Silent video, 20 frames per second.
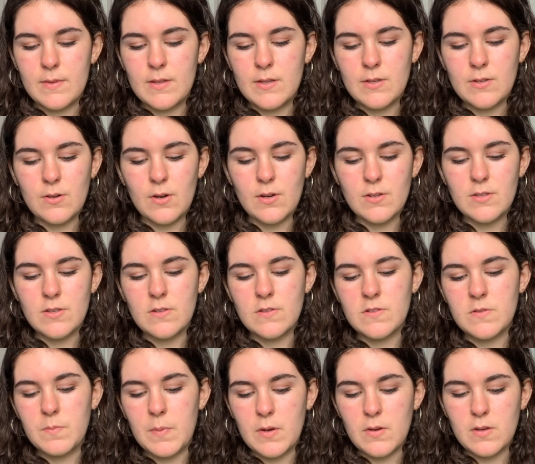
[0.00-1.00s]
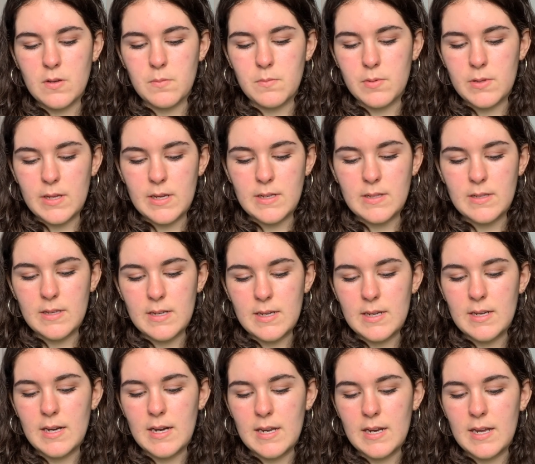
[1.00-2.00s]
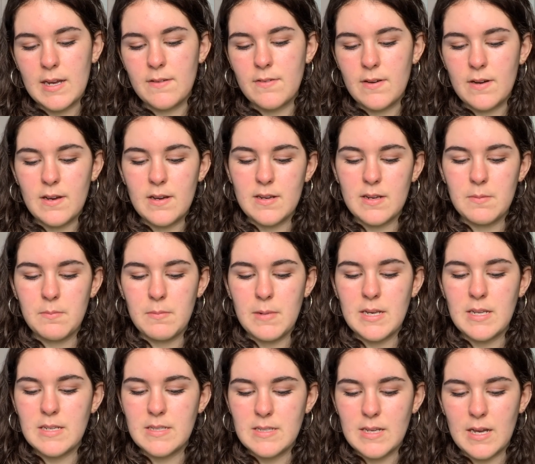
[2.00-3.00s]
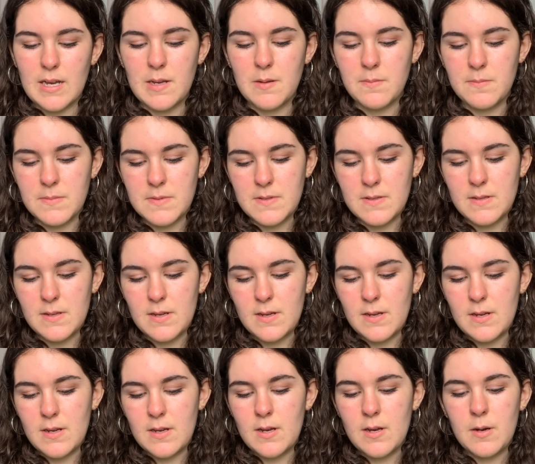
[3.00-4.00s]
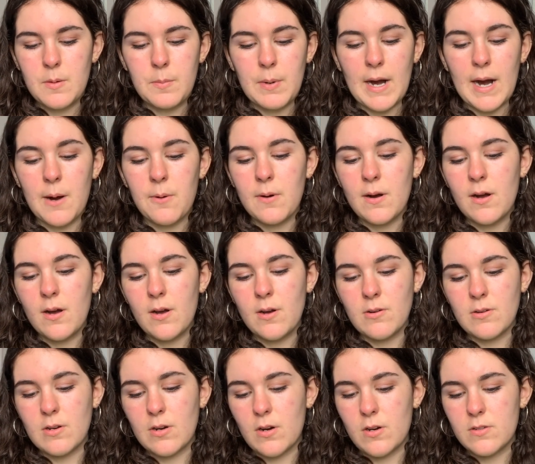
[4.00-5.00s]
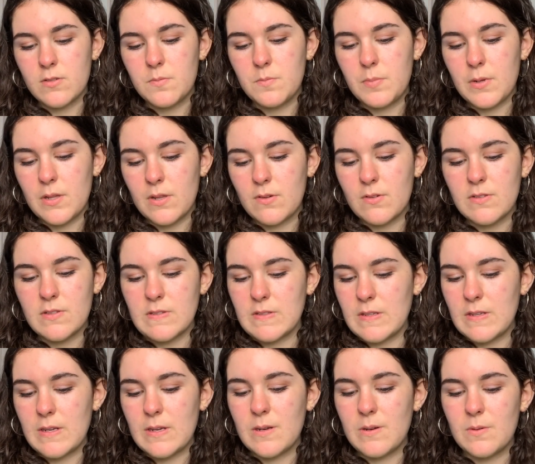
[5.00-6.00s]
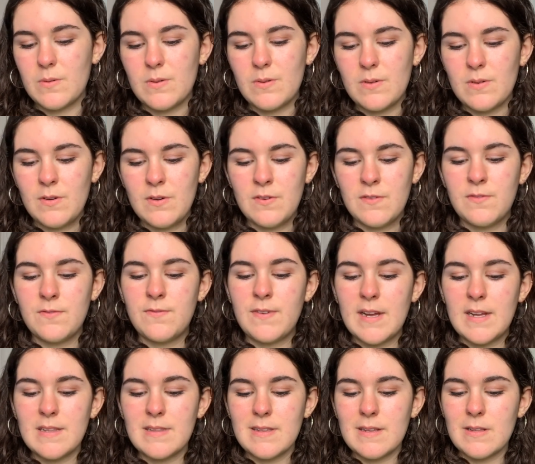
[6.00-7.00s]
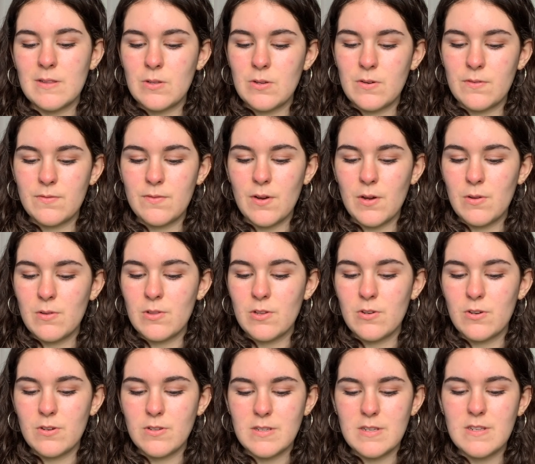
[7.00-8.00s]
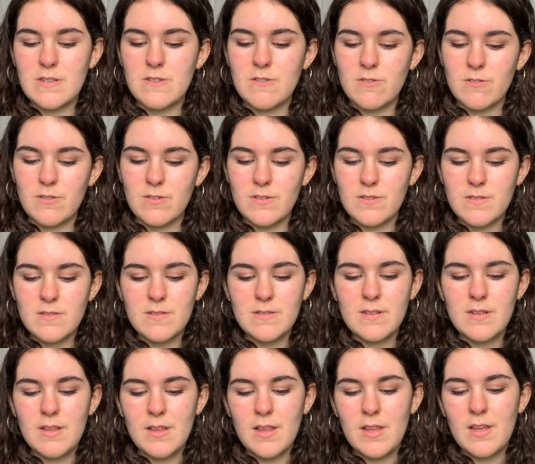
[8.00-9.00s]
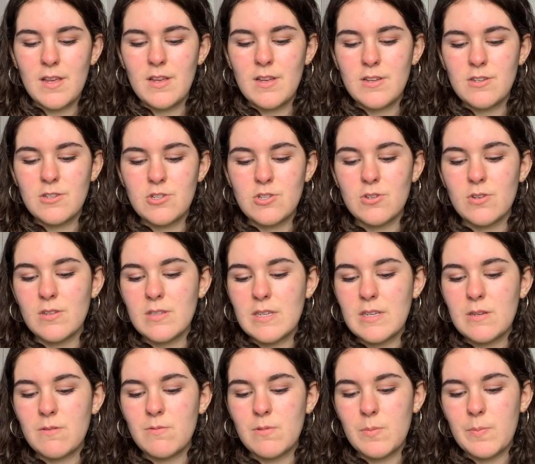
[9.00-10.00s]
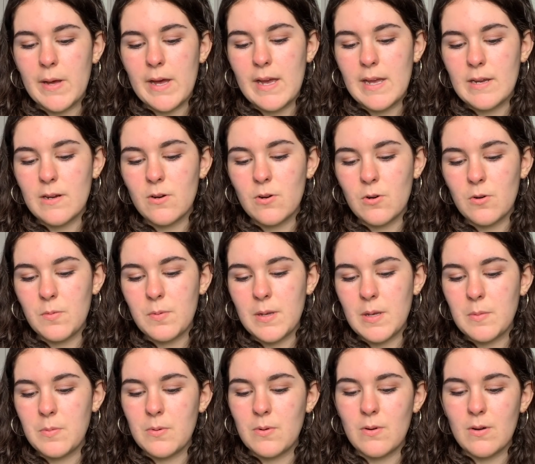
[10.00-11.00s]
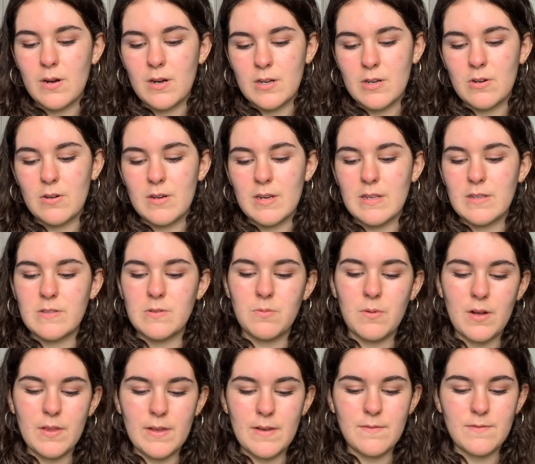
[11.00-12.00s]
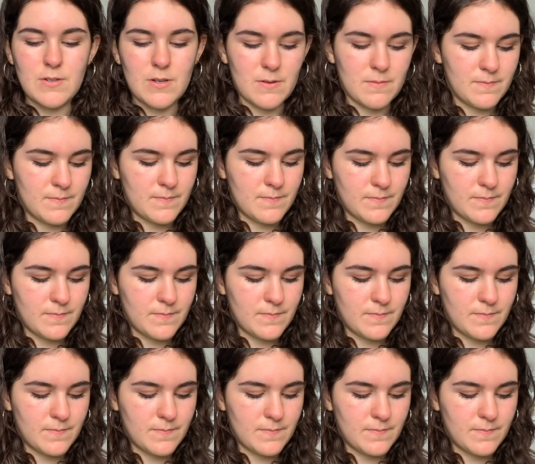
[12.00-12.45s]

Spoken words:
God has spoken plainly, and I've heard it many times. Power, O God, belongs to you. Unfailing love, O Lord, is yours. Surely you repay all people according to what they have done.